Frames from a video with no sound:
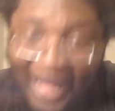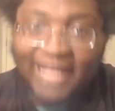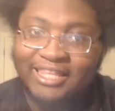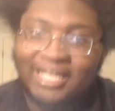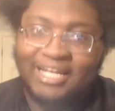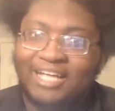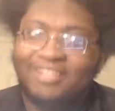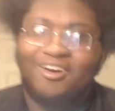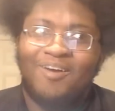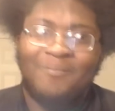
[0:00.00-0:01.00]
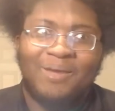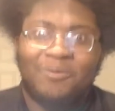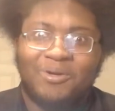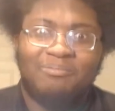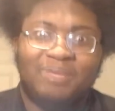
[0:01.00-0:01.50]
I thought All Might
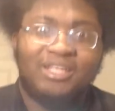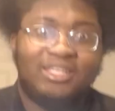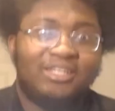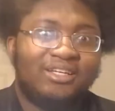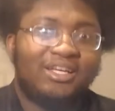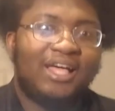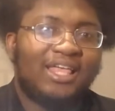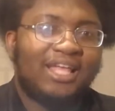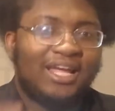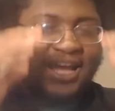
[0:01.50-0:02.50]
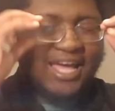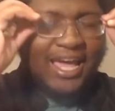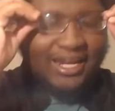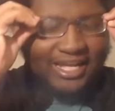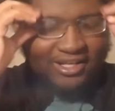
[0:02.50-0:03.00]
would have been here. I
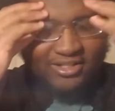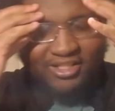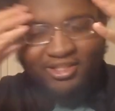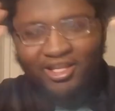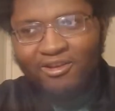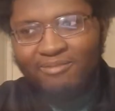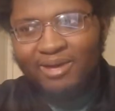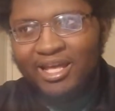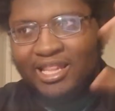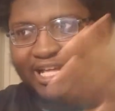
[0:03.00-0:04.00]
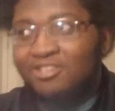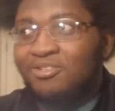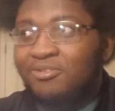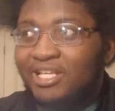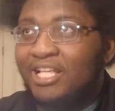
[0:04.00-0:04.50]
had that good theory in my head. Like, as
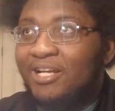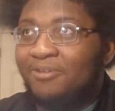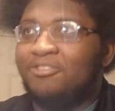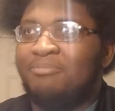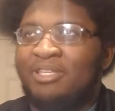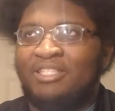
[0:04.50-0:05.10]
soon as he goes to meet